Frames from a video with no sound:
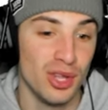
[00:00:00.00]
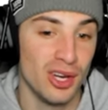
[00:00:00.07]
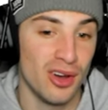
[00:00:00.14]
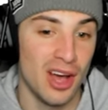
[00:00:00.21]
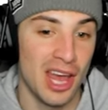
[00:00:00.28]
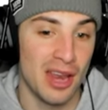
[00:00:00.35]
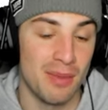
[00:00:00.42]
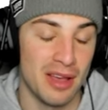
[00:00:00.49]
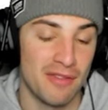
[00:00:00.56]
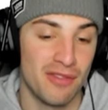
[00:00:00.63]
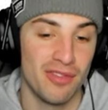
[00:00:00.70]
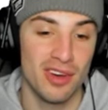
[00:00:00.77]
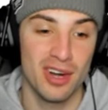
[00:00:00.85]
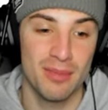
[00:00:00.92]
little item.
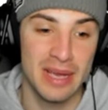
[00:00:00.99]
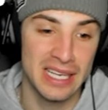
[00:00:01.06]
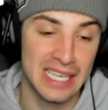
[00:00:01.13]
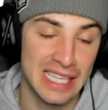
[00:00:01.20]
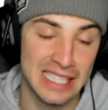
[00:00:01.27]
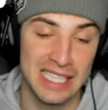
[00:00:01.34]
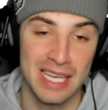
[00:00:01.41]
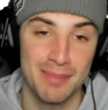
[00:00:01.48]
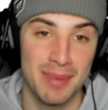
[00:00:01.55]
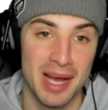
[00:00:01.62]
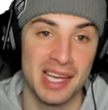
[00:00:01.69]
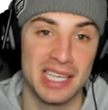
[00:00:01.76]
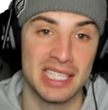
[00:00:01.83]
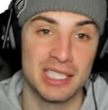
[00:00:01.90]
If Fluttermane gets hit
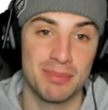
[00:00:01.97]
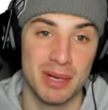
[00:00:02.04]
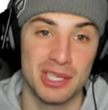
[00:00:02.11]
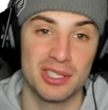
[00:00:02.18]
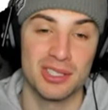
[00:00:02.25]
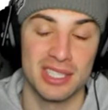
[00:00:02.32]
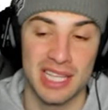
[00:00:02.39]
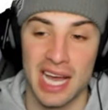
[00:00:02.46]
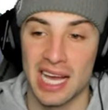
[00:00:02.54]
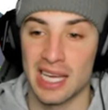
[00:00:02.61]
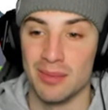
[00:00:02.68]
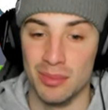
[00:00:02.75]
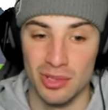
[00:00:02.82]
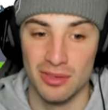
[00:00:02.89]
by a special
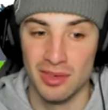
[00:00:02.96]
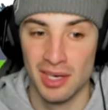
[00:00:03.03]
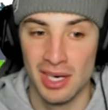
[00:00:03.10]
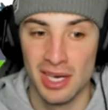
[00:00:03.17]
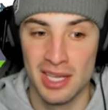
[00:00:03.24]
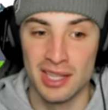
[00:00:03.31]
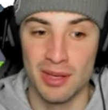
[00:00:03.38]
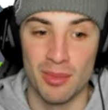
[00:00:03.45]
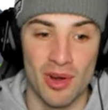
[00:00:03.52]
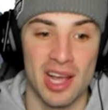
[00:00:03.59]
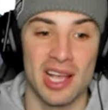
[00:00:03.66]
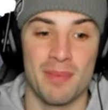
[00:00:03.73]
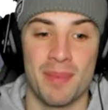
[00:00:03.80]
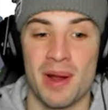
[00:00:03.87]
attacking move, the
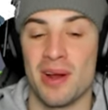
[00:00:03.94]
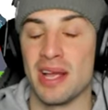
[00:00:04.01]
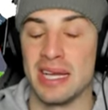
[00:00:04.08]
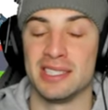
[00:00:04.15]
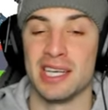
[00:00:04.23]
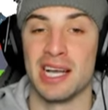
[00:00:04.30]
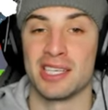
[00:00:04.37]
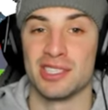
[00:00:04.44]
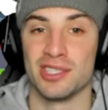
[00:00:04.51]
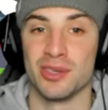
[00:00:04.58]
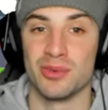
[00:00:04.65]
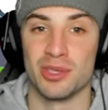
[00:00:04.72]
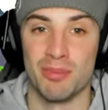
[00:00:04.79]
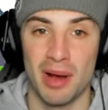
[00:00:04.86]
Maranga Berry is actually going to